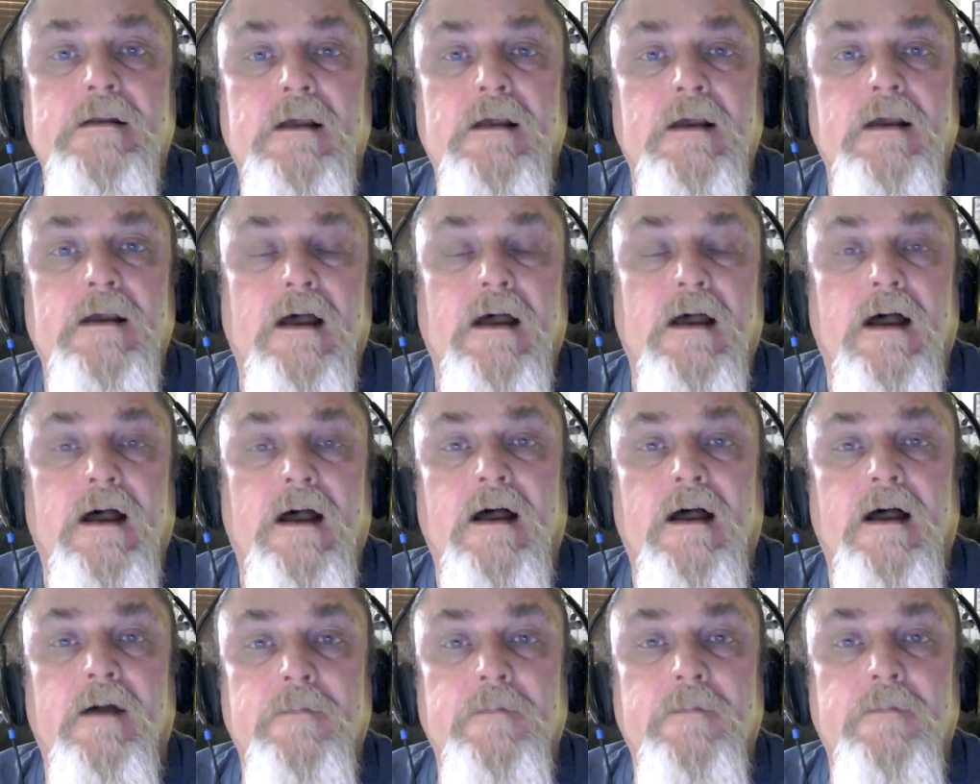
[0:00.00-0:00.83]

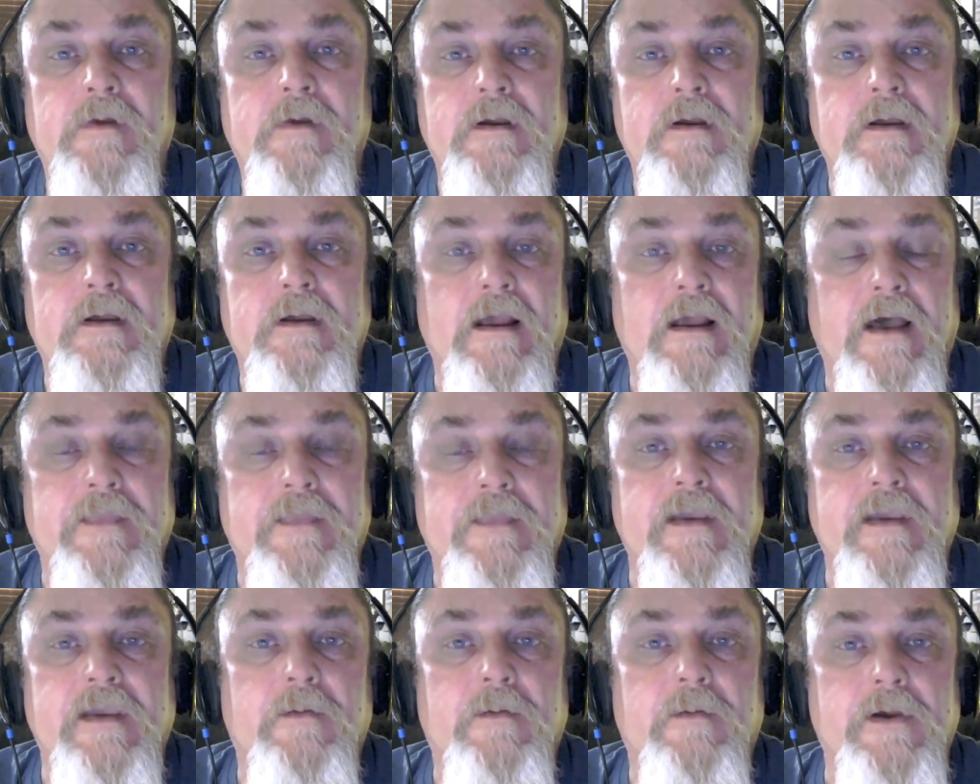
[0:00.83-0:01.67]
Um, yeah, I think
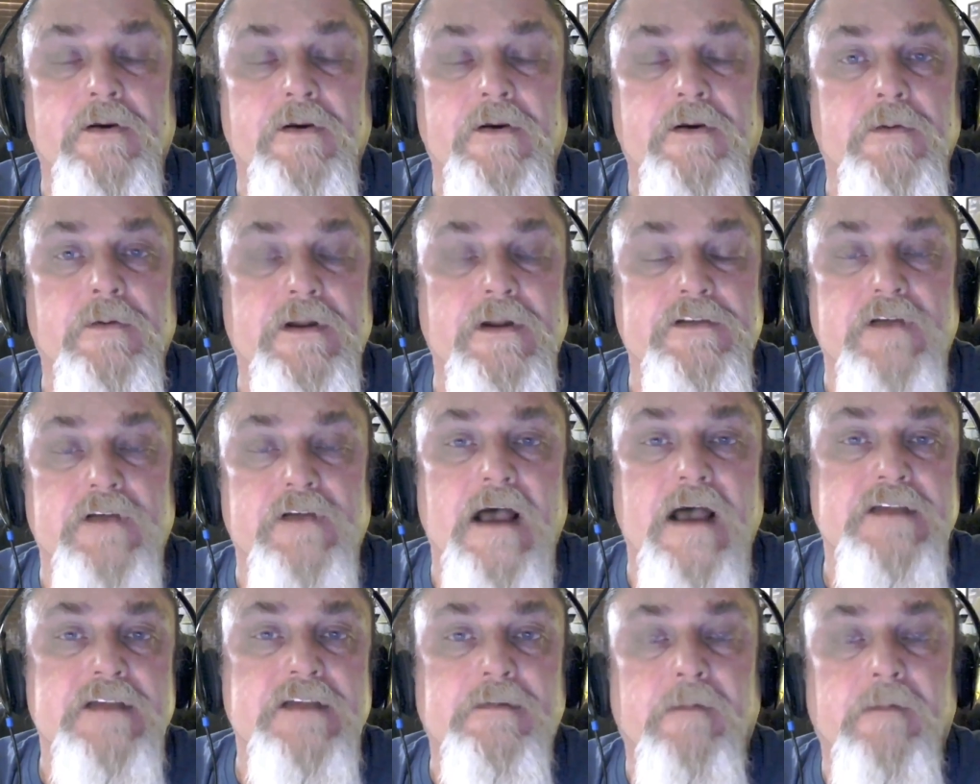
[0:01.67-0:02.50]
what you're doing is
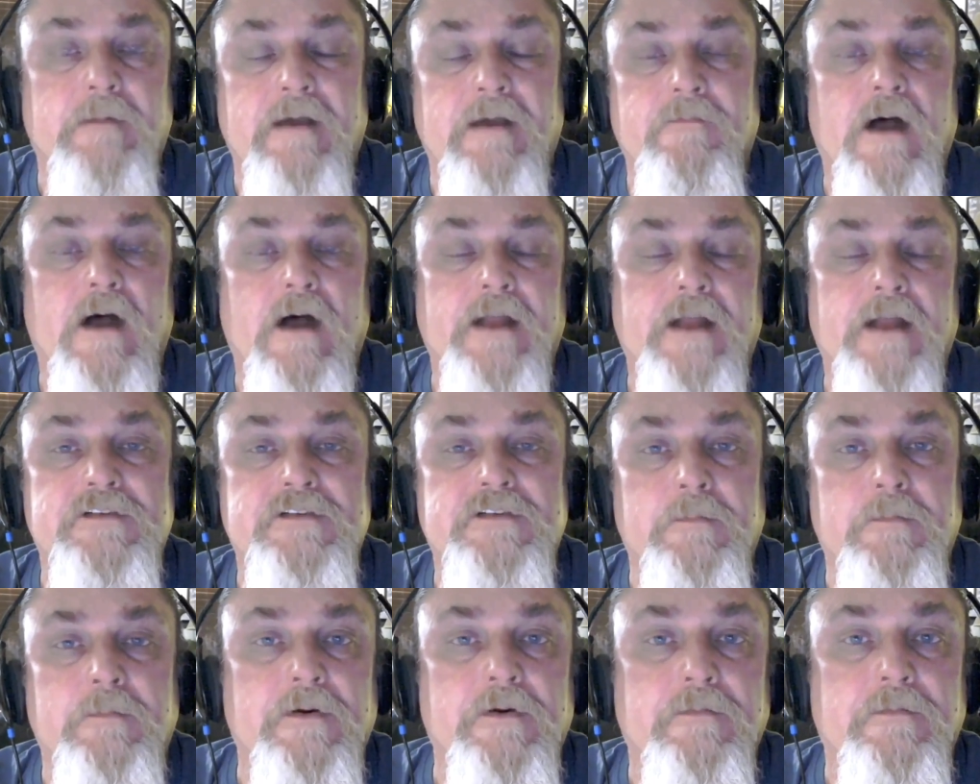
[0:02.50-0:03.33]
awesome. I've watched some of
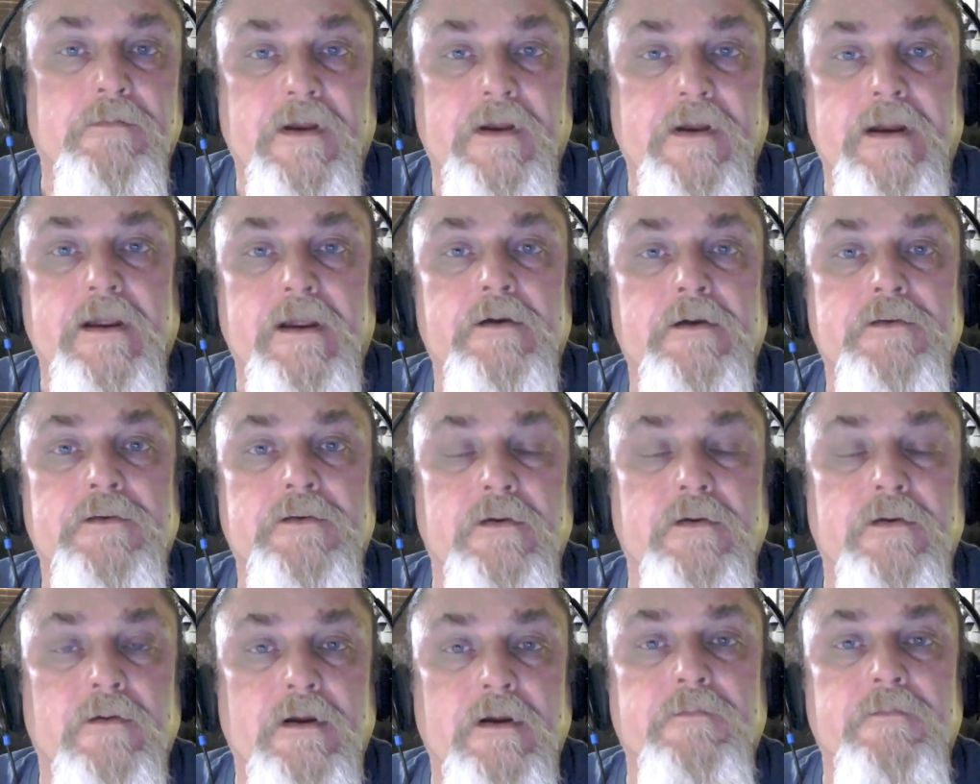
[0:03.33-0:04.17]
your videos. Your
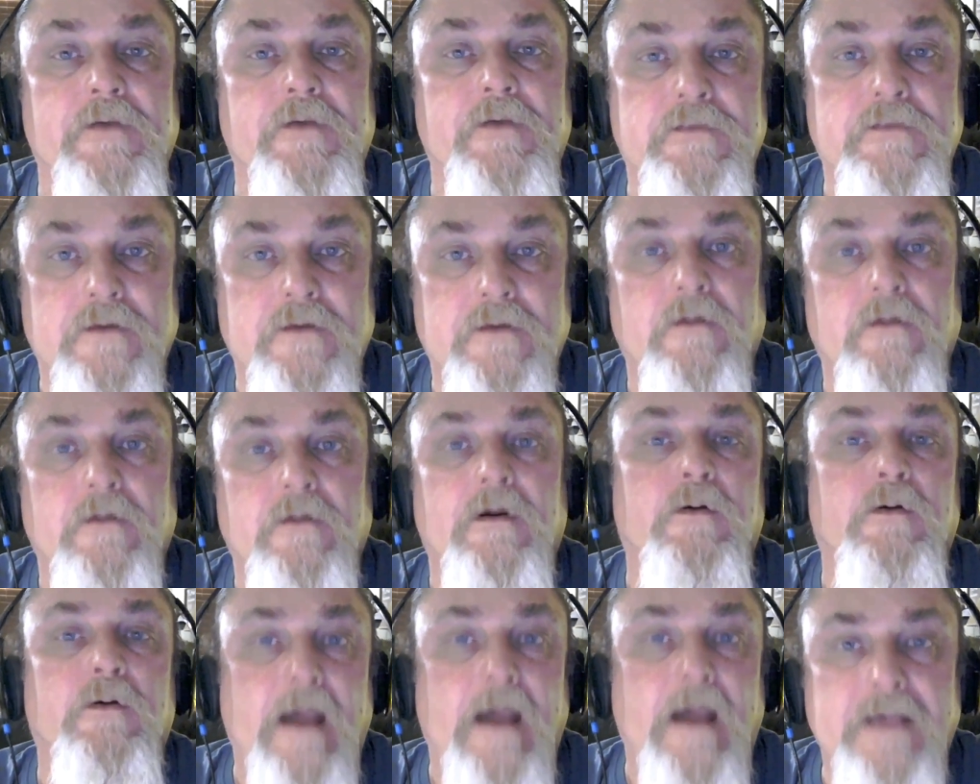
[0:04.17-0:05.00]
interviews are, are
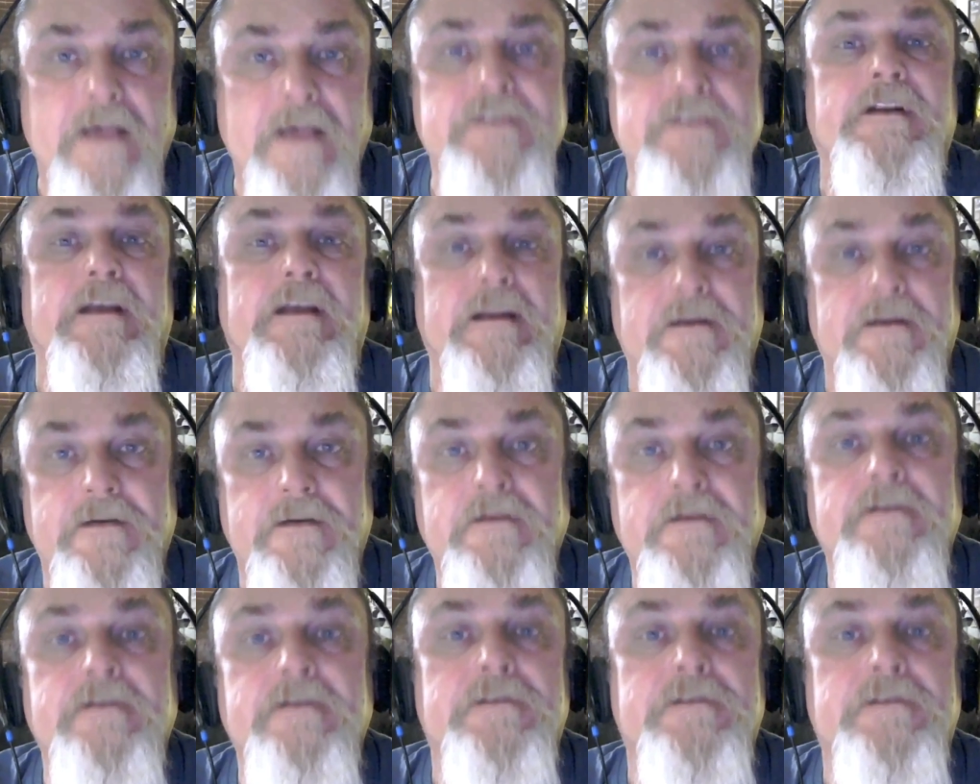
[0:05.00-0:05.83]
excellent. So.